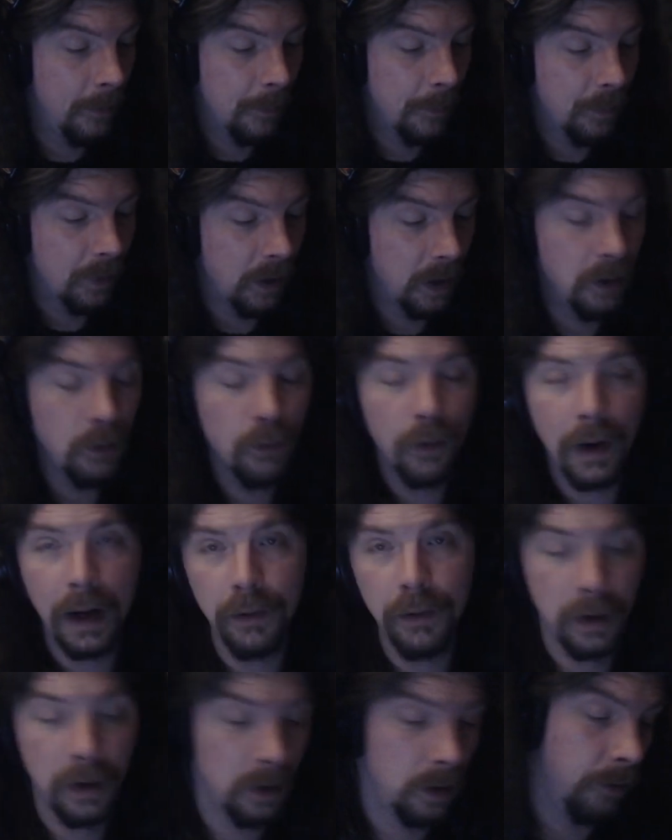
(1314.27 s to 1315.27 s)
en
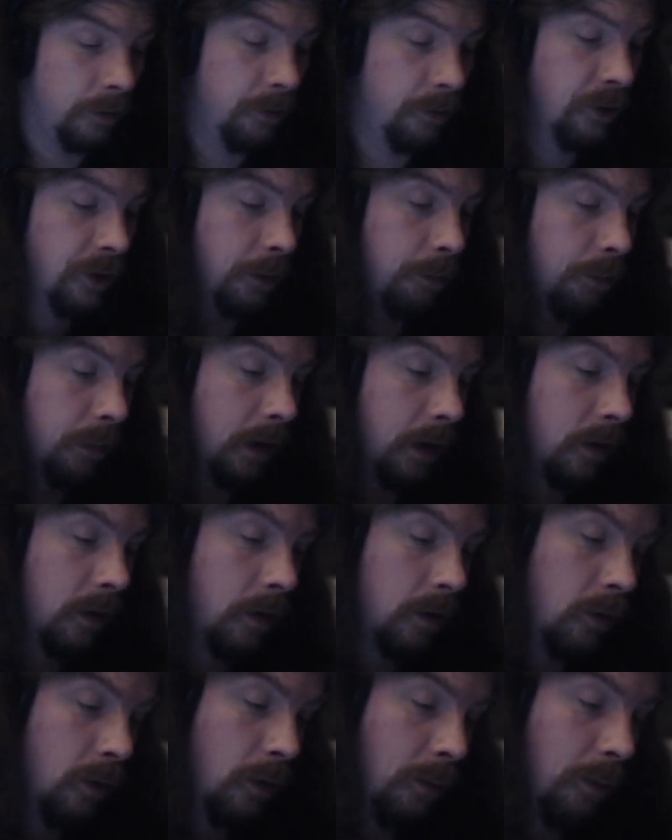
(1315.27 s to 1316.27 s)
route of shipment
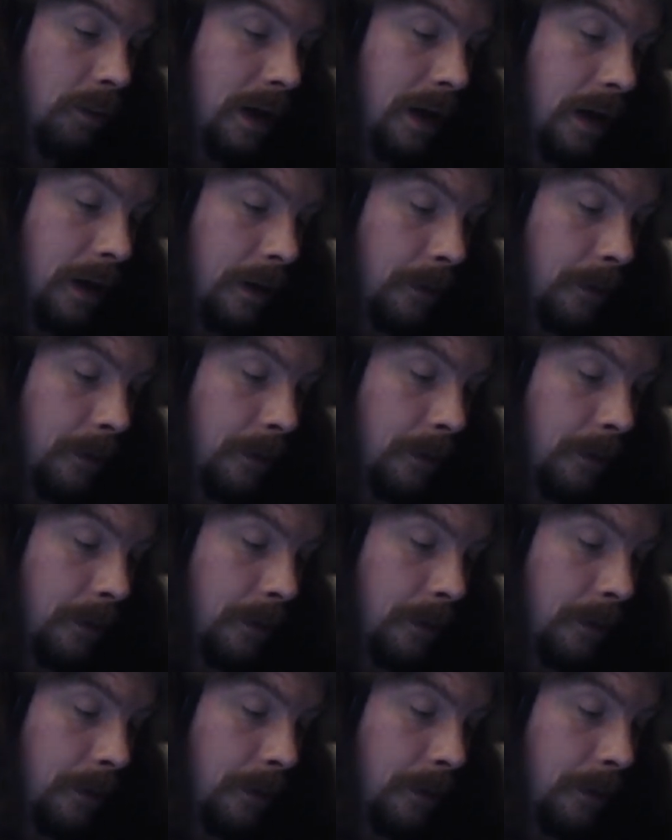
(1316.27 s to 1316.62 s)
to me.